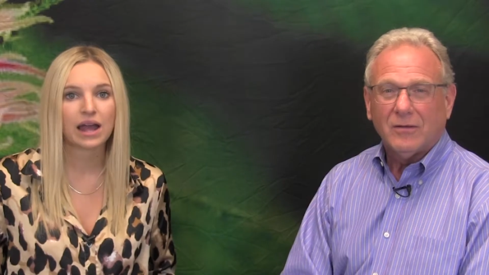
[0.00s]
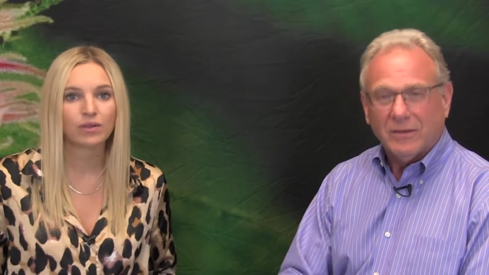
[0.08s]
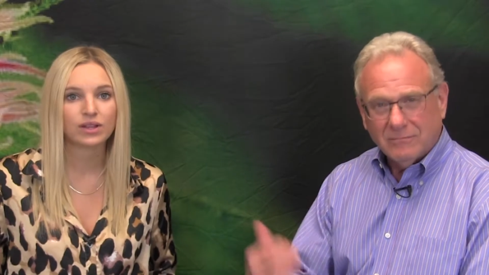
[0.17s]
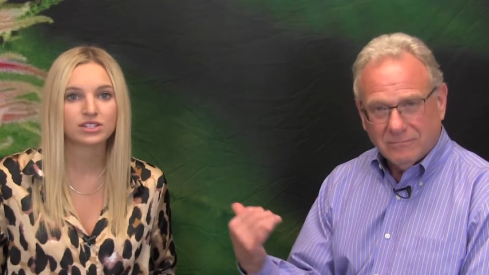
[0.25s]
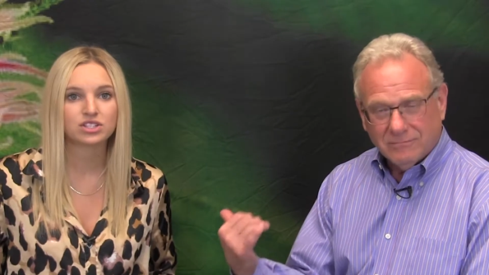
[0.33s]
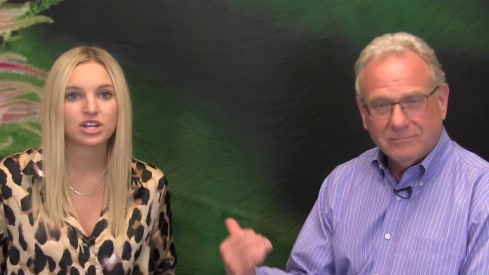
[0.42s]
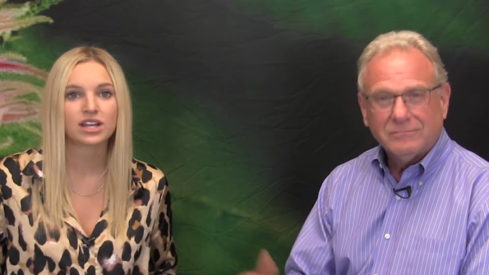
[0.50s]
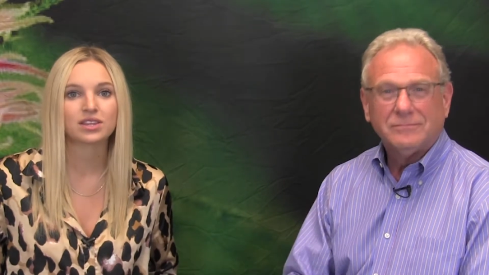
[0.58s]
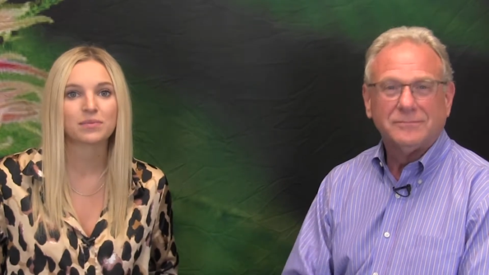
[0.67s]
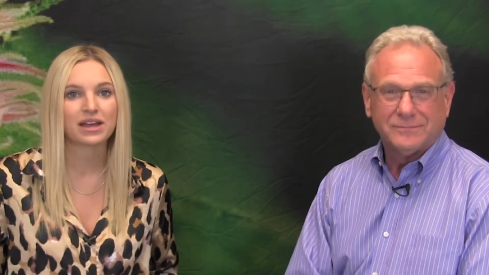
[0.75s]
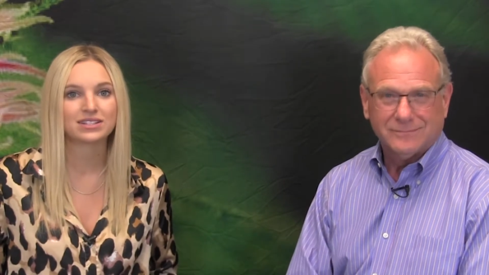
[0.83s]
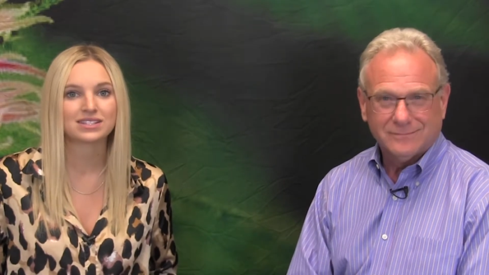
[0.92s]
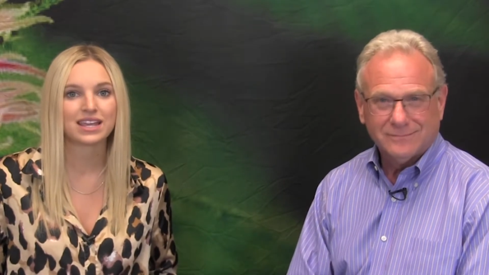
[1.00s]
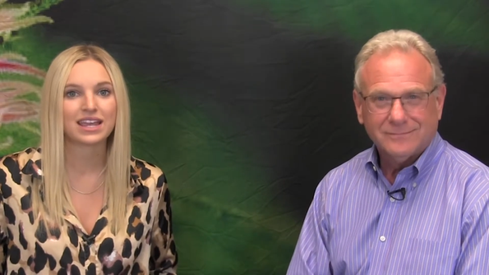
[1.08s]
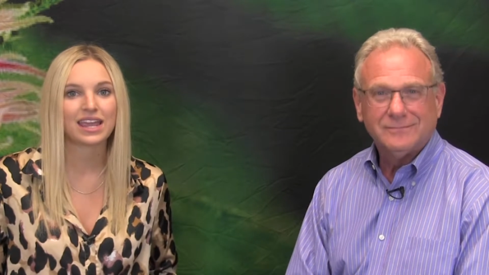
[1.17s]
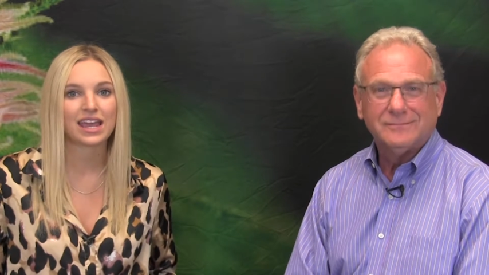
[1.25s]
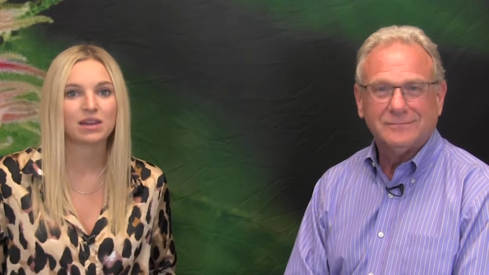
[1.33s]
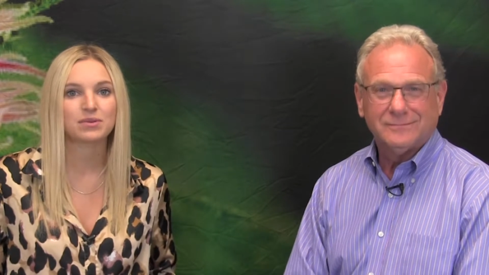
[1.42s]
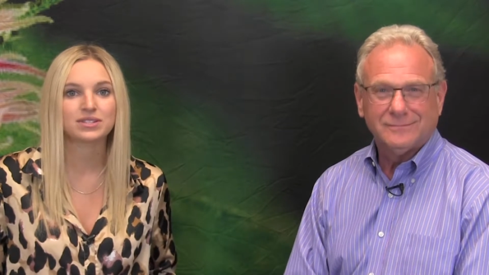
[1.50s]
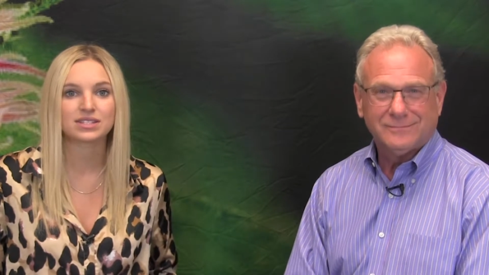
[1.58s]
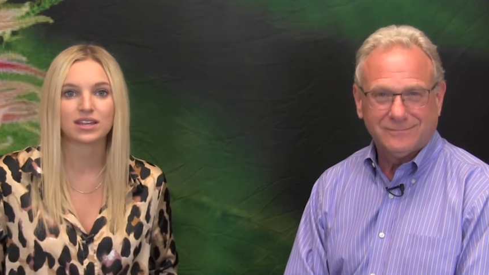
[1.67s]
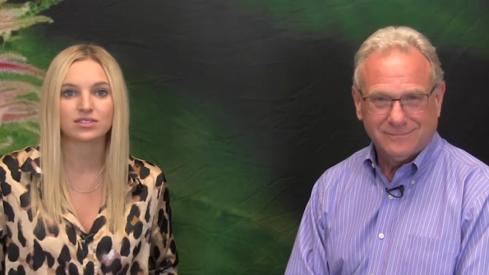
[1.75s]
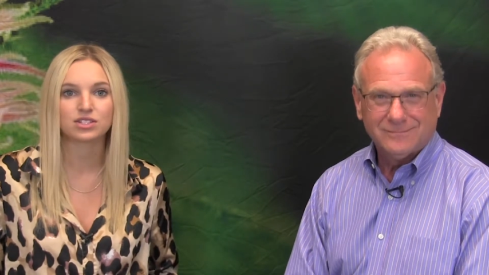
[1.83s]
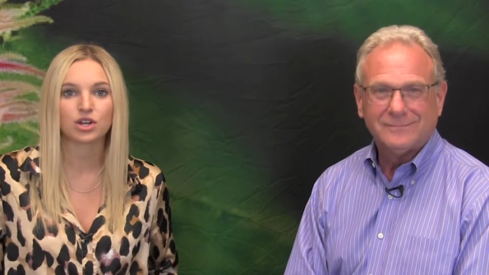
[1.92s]
Speaker 1: Now let's check the Mass State
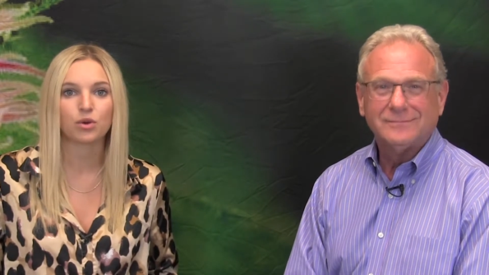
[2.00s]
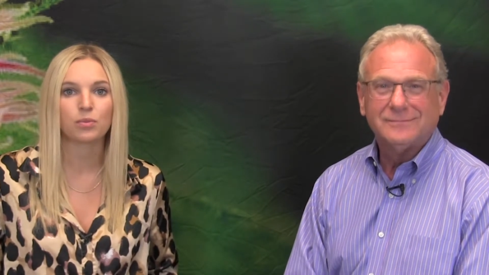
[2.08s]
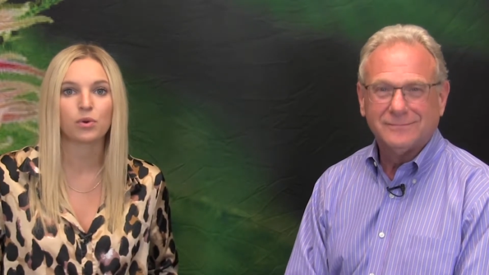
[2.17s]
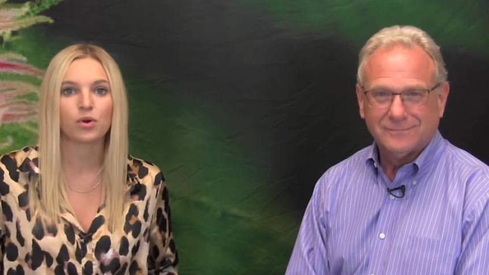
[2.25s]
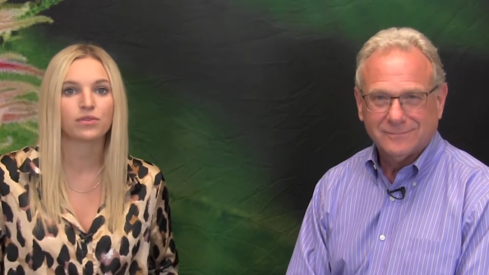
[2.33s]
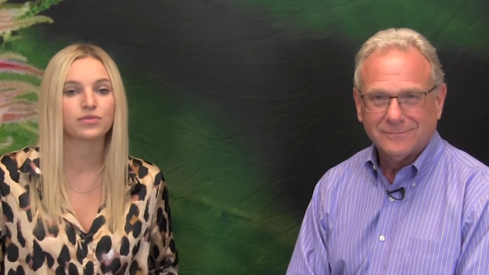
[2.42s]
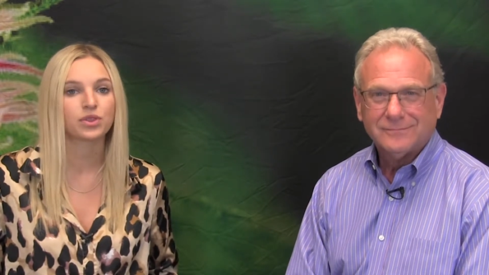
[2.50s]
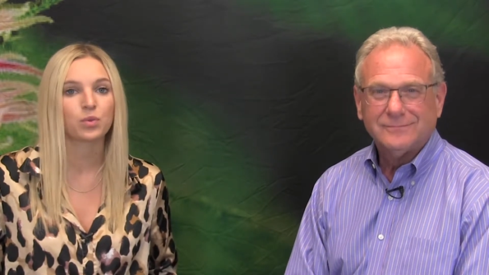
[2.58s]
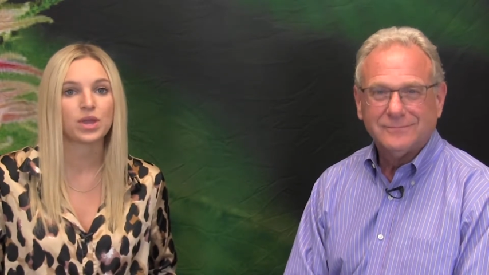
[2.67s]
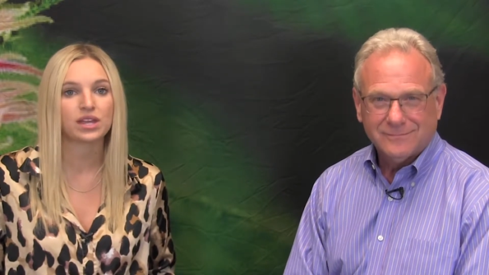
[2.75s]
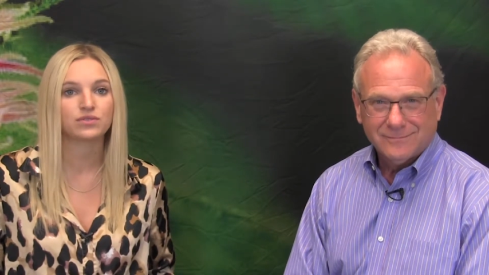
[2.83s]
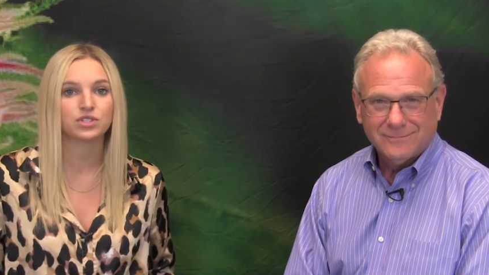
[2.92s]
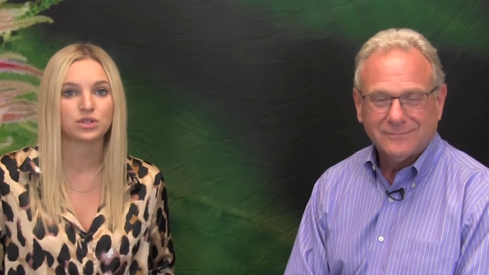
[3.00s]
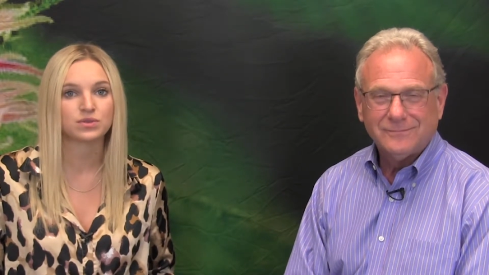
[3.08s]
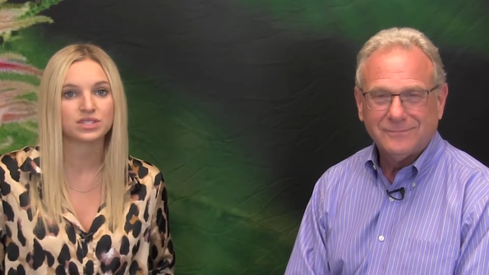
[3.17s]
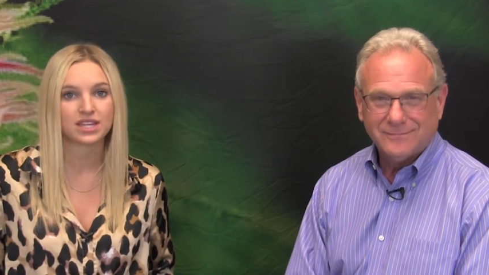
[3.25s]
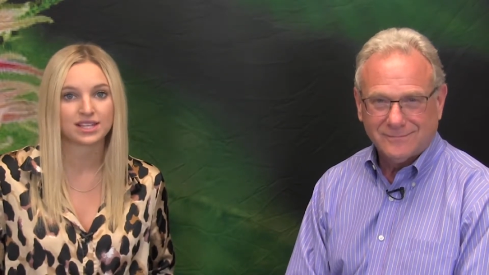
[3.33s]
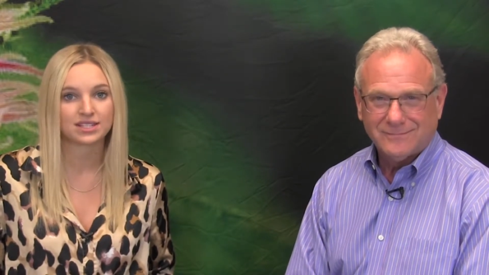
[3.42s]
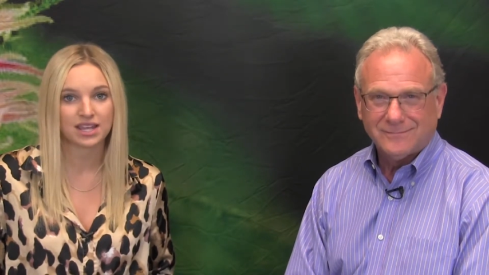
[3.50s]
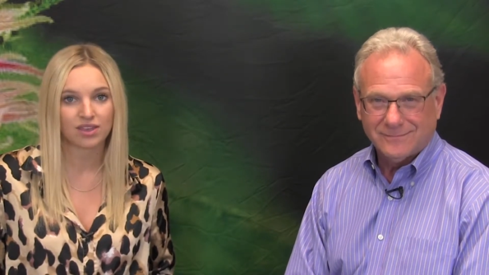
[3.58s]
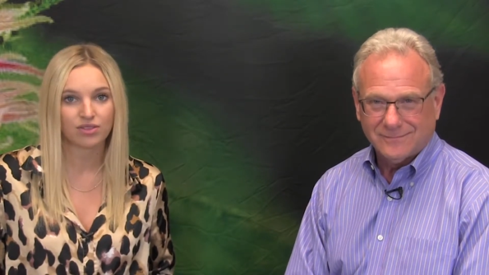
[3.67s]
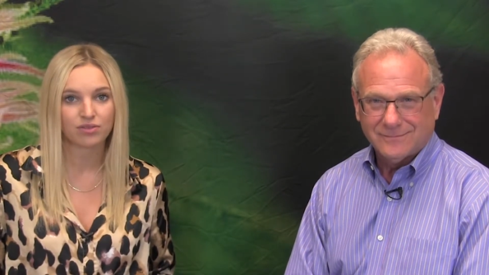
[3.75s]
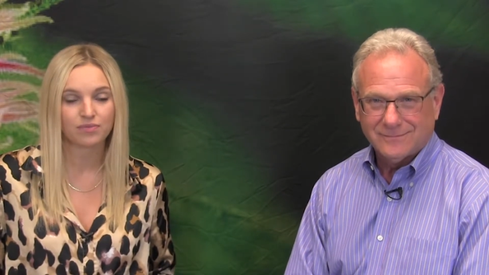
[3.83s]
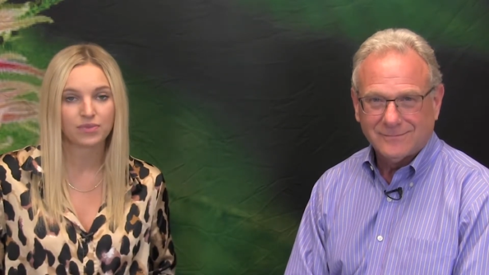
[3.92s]
Cannabis Sales Tote Board for the week of June
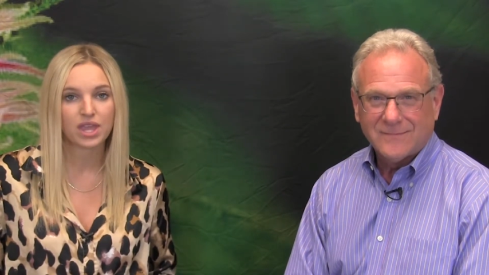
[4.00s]
2016.